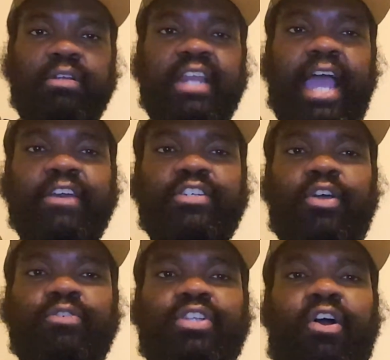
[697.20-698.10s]
Niners
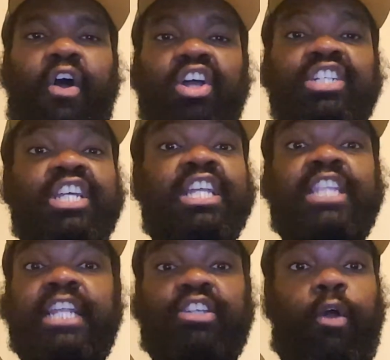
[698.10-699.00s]
host the Hawks.
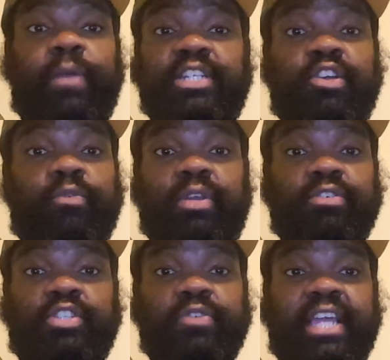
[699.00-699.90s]
That's always good when
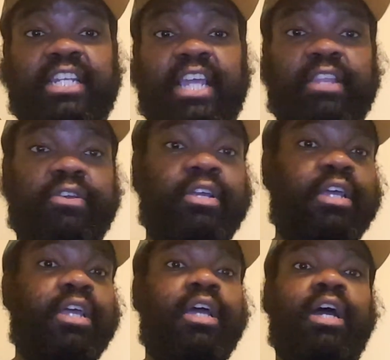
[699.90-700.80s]
those two get together.
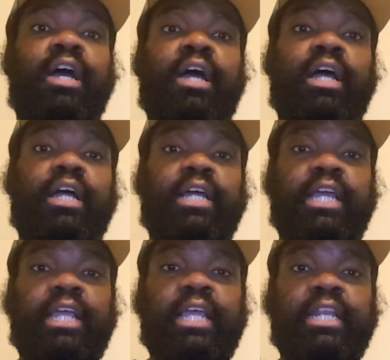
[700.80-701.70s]

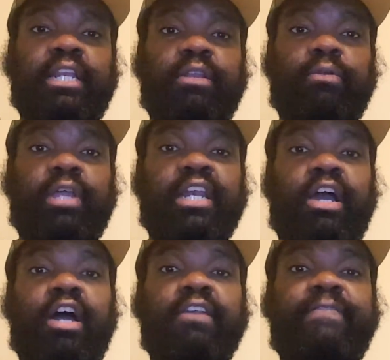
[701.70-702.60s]
And
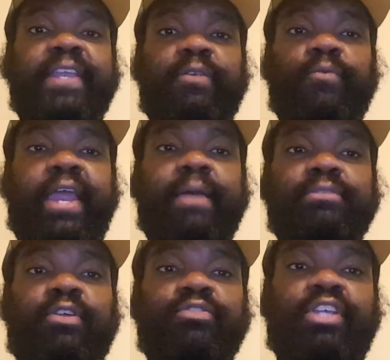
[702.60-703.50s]
the undefeated
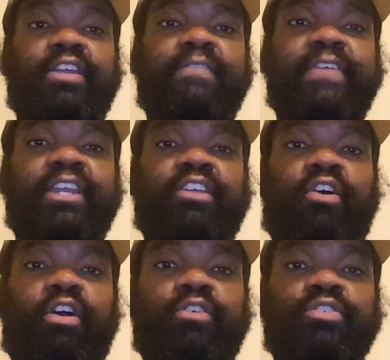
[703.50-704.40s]
Rams host the undefeated
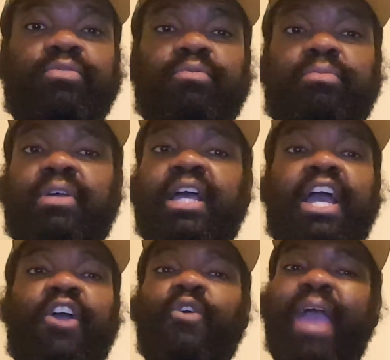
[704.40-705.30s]
Cardinals. Ooh.
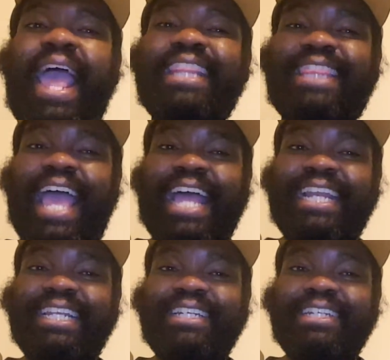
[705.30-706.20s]
Who had that?
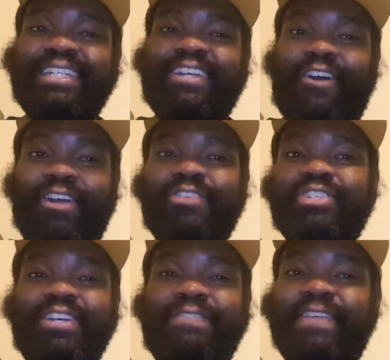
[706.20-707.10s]
The
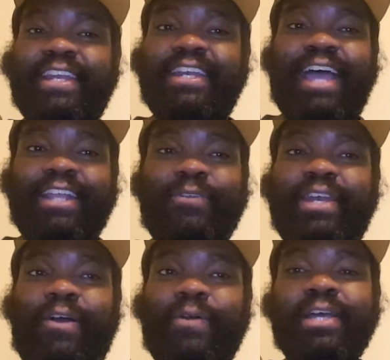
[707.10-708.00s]
Cardinals undefeated, not
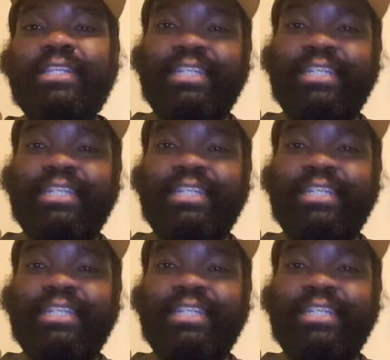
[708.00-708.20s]
3-0.